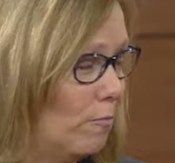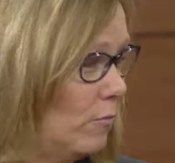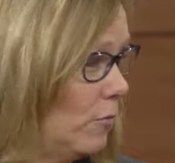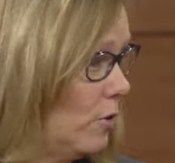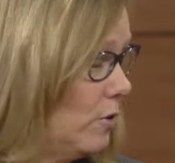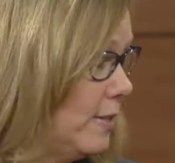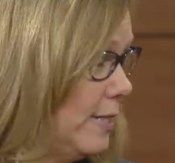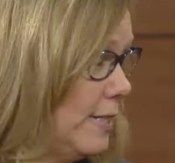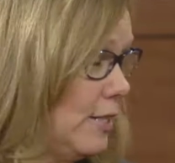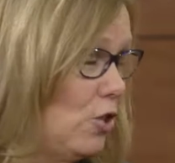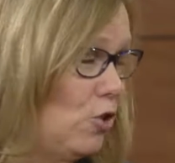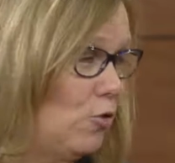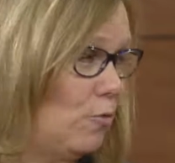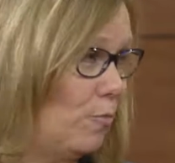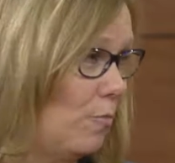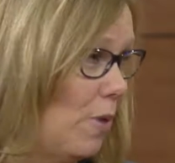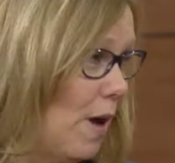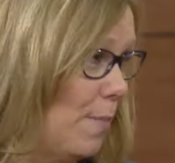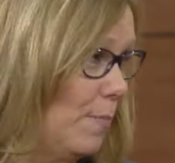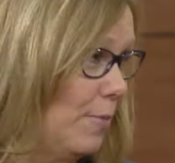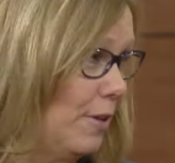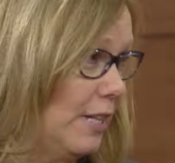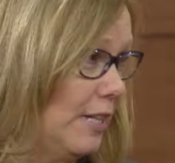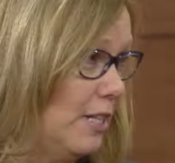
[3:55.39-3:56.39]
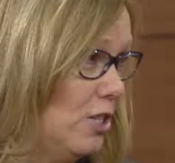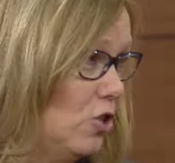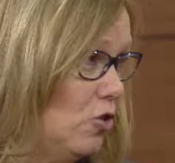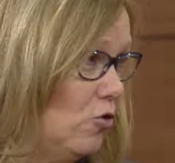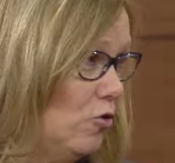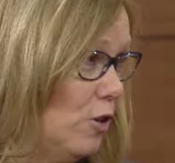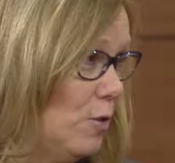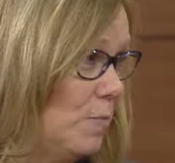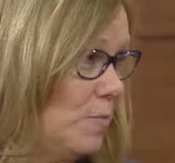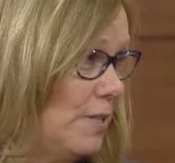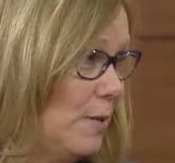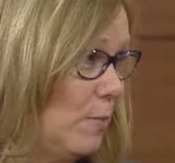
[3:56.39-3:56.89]
student population
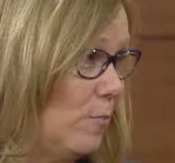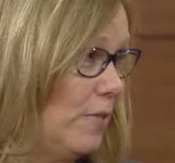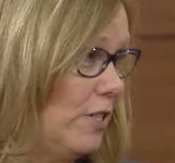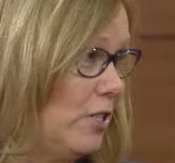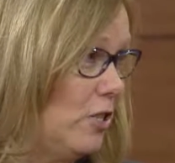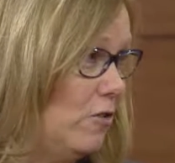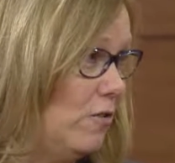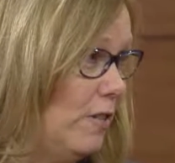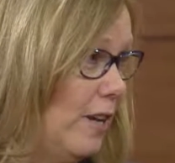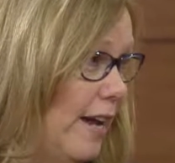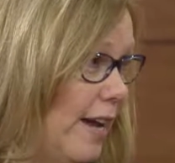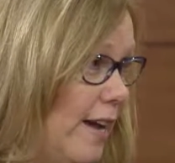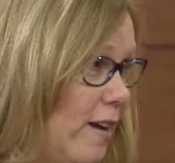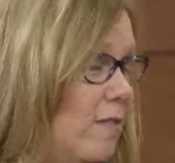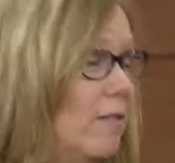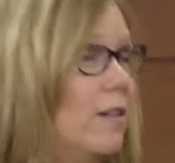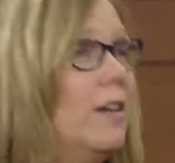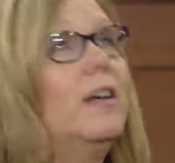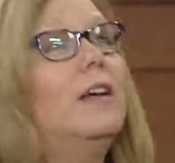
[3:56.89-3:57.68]
groups than we do now.